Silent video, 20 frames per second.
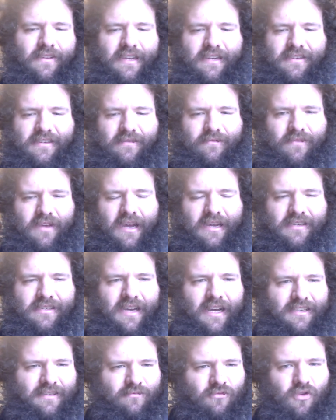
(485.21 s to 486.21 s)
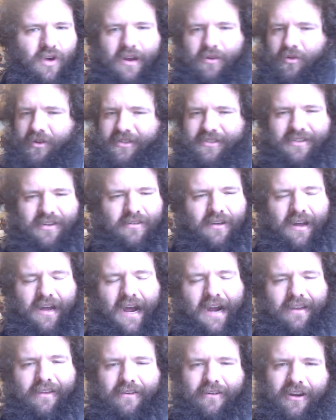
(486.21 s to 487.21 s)
He's got some great ones, so
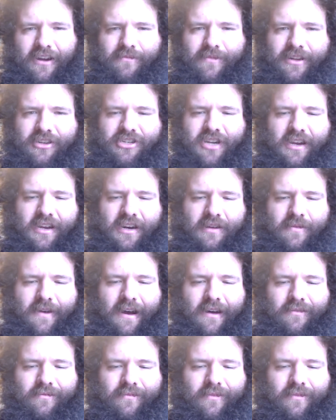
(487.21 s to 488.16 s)
highly recommend checking him out.